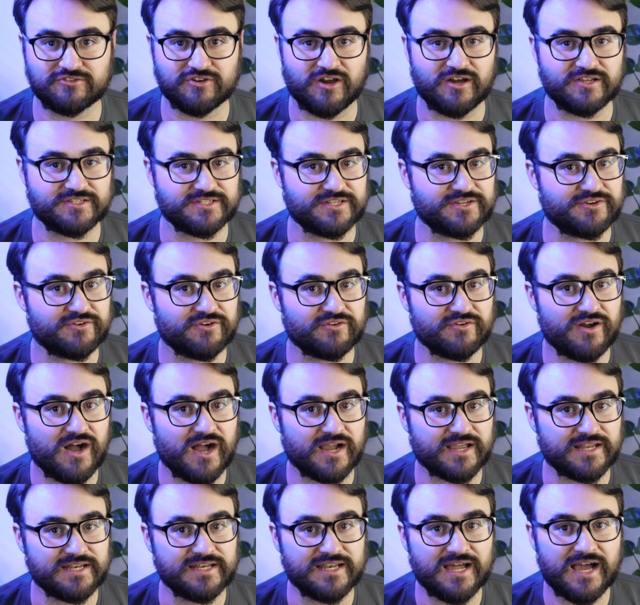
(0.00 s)
crawls under a
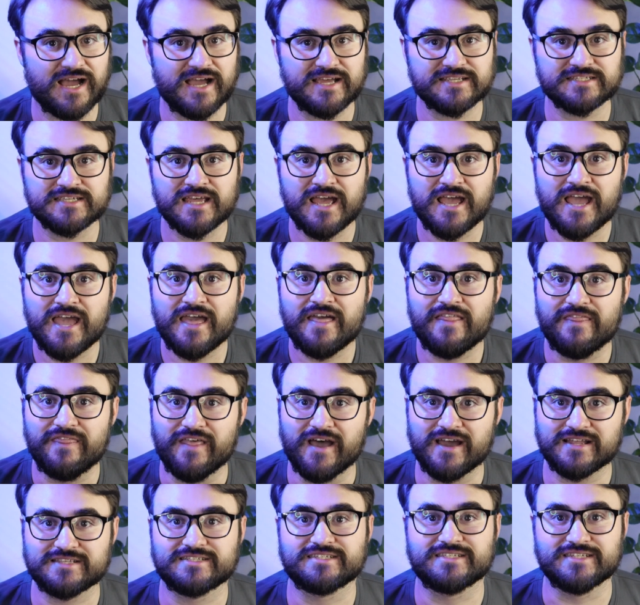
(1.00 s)
rock and dies,
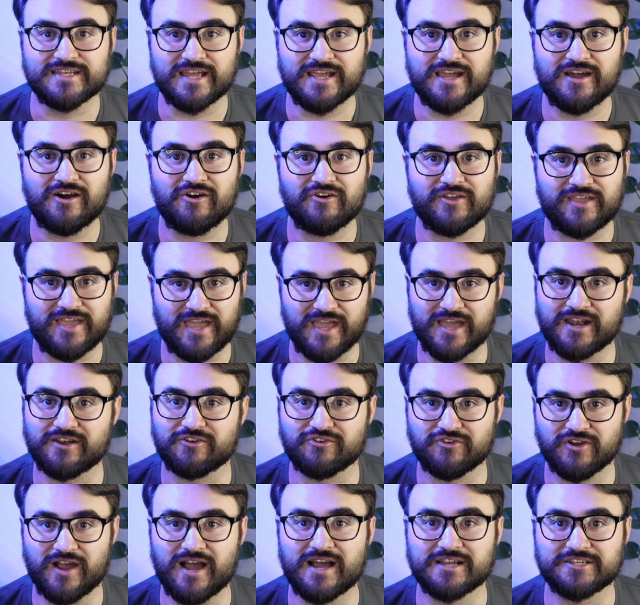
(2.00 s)
that snail
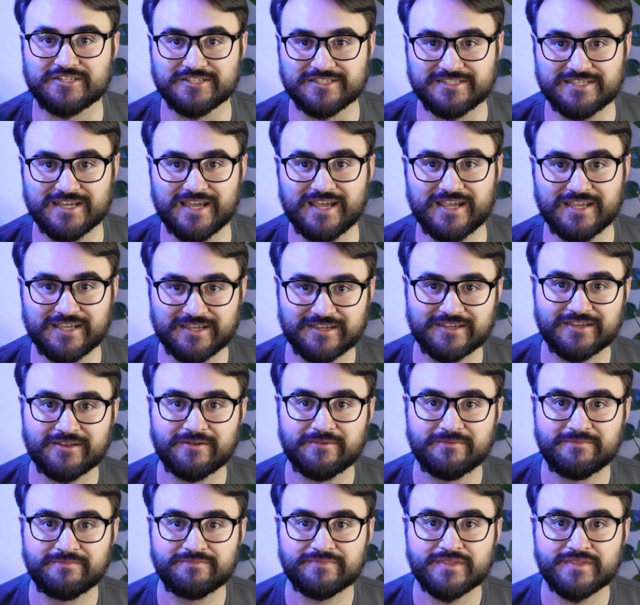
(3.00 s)
can crash a tank.